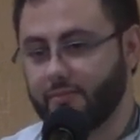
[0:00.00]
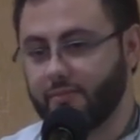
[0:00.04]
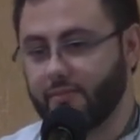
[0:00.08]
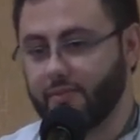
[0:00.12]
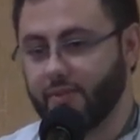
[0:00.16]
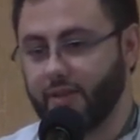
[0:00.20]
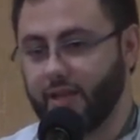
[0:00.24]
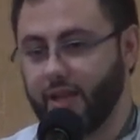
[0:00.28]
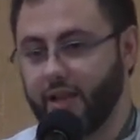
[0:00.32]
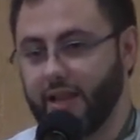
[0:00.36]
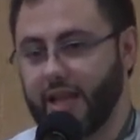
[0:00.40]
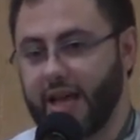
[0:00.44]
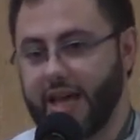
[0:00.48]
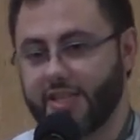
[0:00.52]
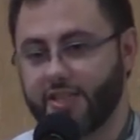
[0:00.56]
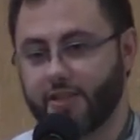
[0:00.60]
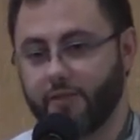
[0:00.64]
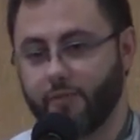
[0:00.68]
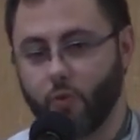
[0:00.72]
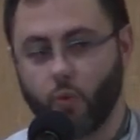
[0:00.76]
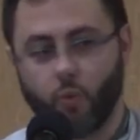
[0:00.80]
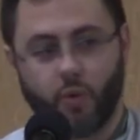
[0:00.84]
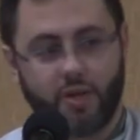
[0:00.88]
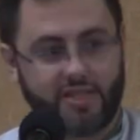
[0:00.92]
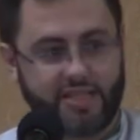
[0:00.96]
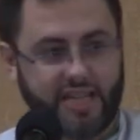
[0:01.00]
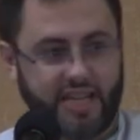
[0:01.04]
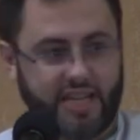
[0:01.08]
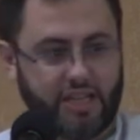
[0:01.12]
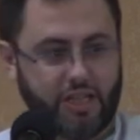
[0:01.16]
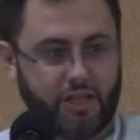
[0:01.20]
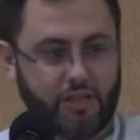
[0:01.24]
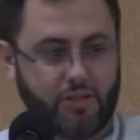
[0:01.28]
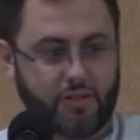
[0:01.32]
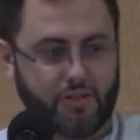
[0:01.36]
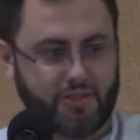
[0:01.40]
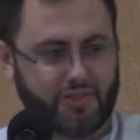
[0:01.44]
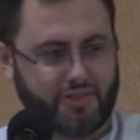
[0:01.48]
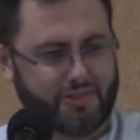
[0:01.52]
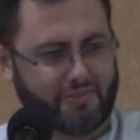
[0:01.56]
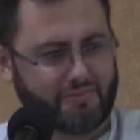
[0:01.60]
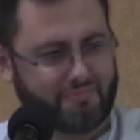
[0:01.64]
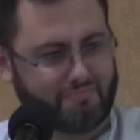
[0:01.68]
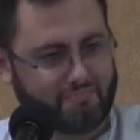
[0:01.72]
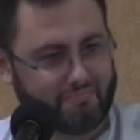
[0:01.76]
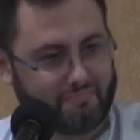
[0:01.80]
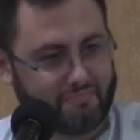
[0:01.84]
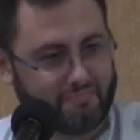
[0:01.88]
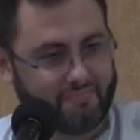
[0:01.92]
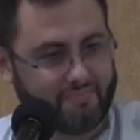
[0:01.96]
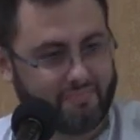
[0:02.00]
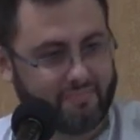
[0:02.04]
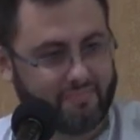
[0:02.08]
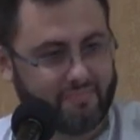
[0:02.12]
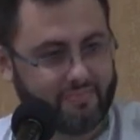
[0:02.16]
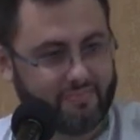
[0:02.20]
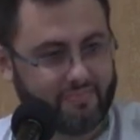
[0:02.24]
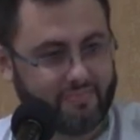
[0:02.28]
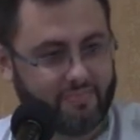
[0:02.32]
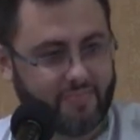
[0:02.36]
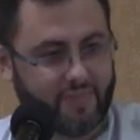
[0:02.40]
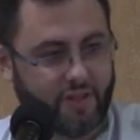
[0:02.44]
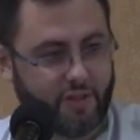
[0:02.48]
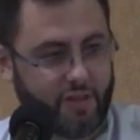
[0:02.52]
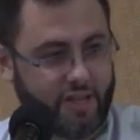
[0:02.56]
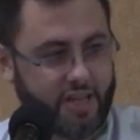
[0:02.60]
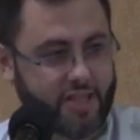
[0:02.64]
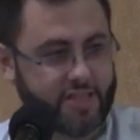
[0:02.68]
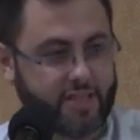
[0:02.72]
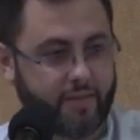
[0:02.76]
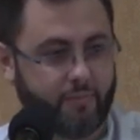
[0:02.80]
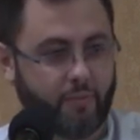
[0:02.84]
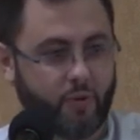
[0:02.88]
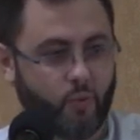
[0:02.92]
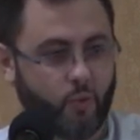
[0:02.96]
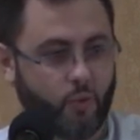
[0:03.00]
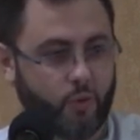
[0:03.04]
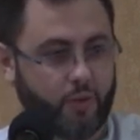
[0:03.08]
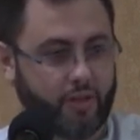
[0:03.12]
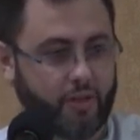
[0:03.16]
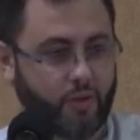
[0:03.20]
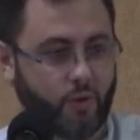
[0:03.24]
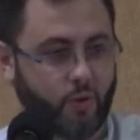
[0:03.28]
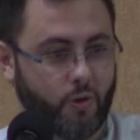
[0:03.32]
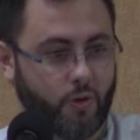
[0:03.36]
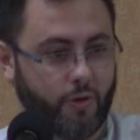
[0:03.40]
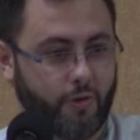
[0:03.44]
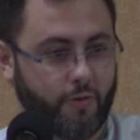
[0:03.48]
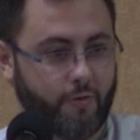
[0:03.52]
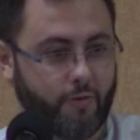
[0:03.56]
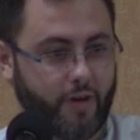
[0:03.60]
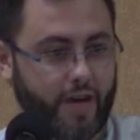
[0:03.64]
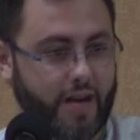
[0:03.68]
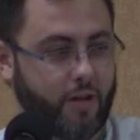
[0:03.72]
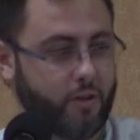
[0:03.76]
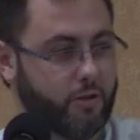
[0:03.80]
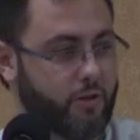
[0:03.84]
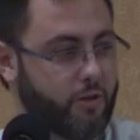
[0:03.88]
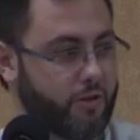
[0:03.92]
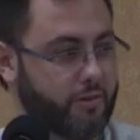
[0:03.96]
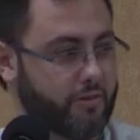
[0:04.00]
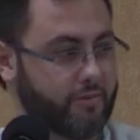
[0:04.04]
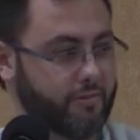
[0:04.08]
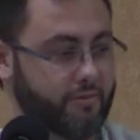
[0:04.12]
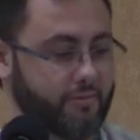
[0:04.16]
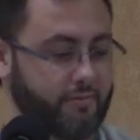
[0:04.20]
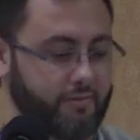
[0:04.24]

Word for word: They lasted for what, 10 years? Theists have been ruling the earth for how long?